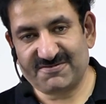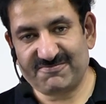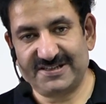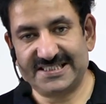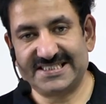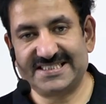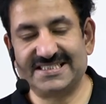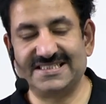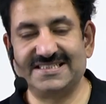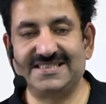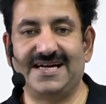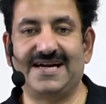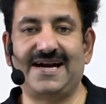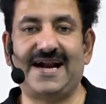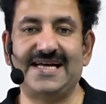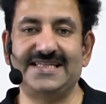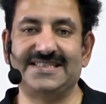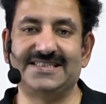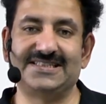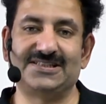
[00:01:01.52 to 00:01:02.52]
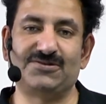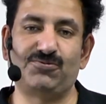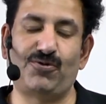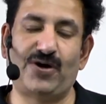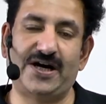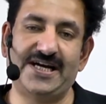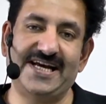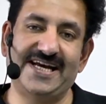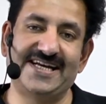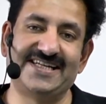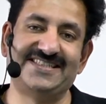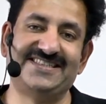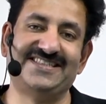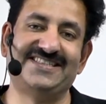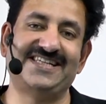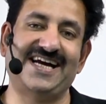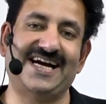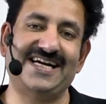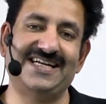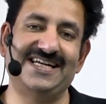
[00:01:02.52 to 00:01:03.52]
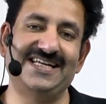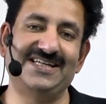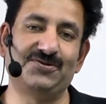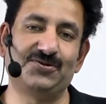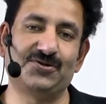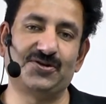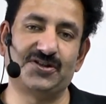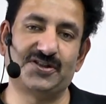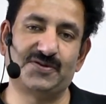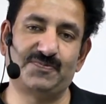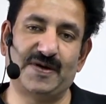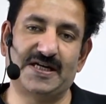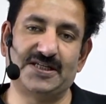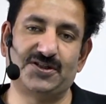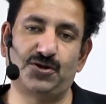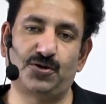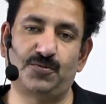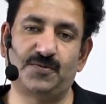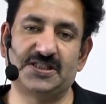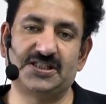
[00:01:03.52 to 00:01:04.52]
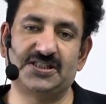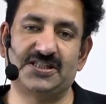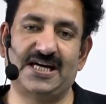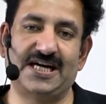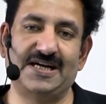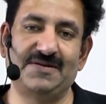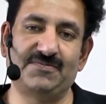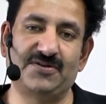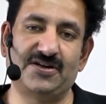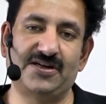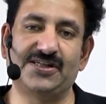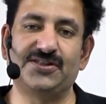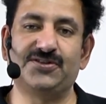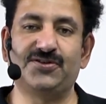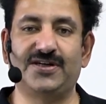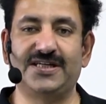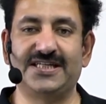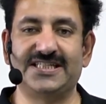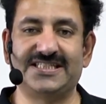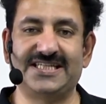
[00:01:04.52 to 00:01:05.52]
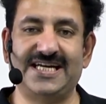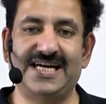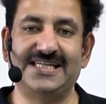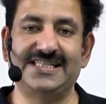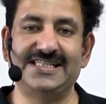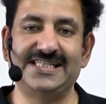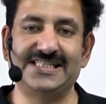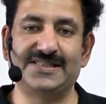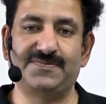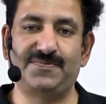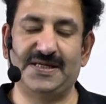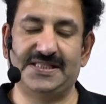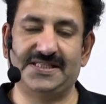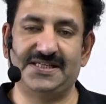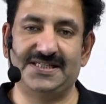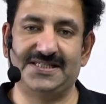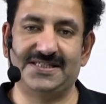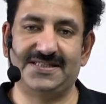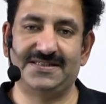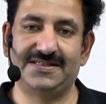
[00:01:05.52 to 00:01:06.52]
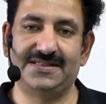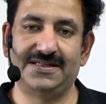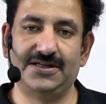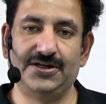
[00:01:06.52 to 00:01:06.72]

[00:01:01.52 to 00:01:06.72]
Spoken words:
question arises, why exactly you should spend so much time trying to understand these methods?